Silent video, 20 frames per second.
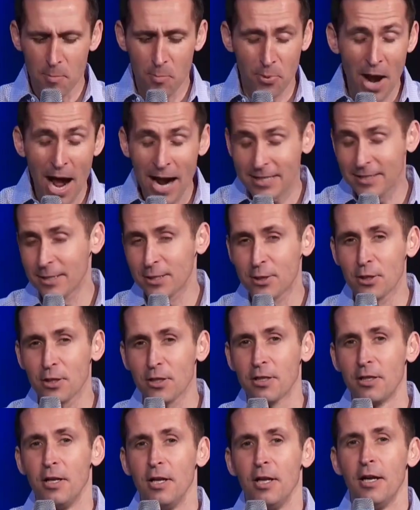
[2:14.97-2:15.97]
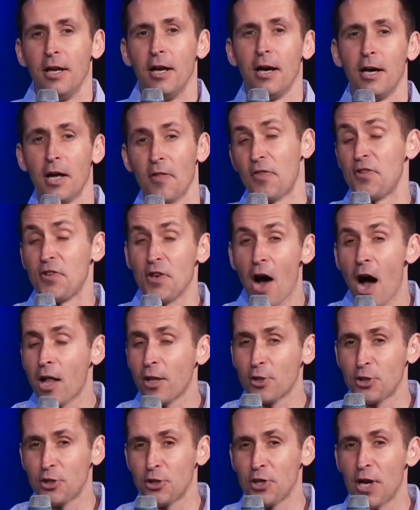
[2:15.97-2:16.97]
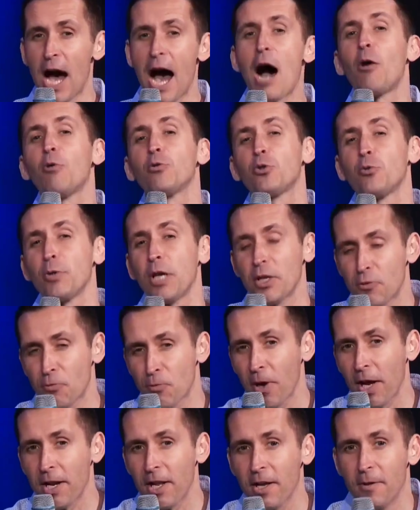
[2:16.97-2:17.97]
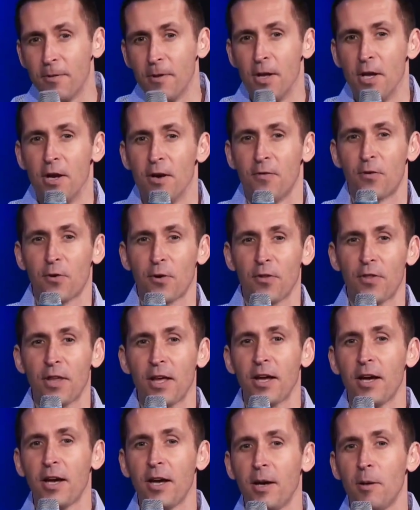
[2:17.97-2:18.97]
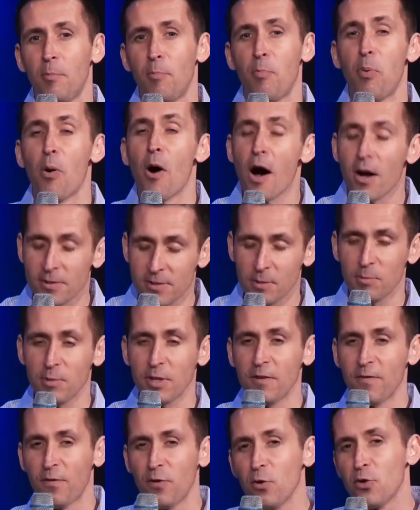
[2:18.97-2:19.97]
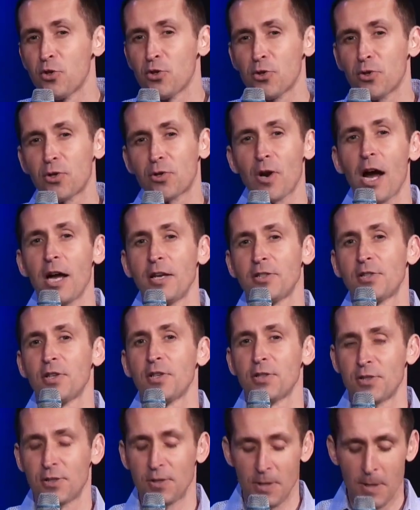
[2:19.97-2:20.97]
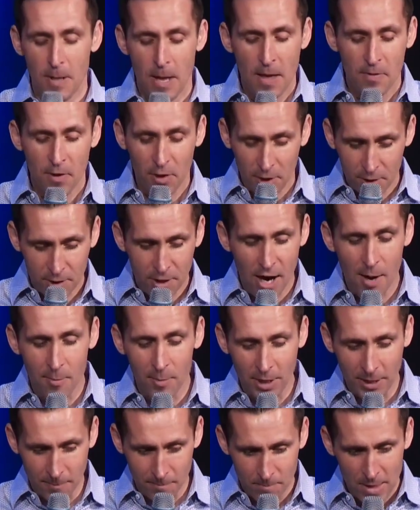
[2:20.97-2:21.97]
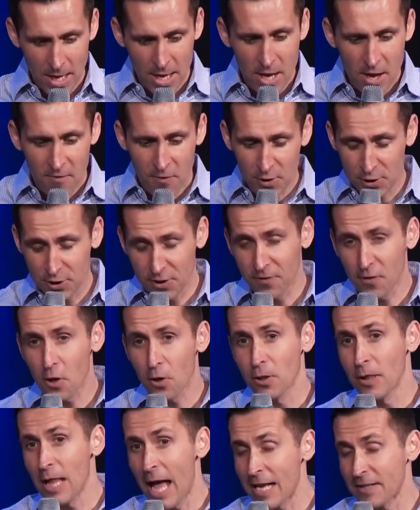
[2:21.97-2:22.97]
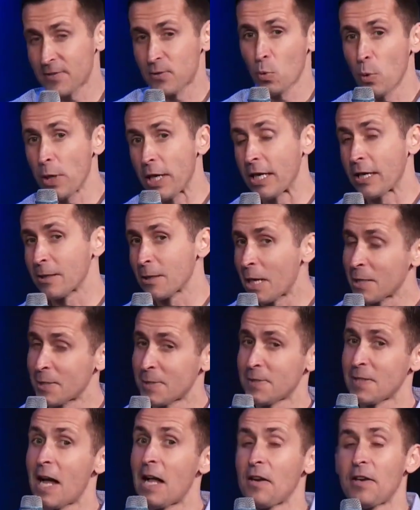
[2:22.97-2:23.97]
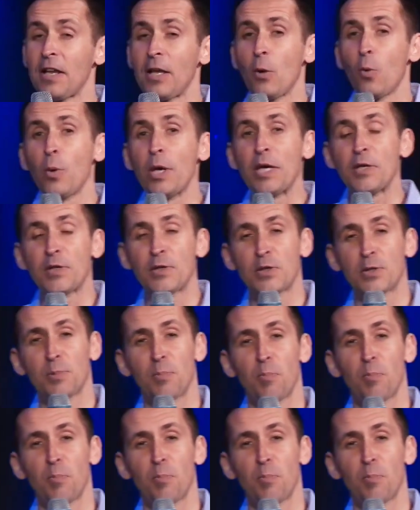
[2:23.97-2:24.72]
practical theology, how to get ready for the possibly future crisis that are coming. First of all, last Sunday, we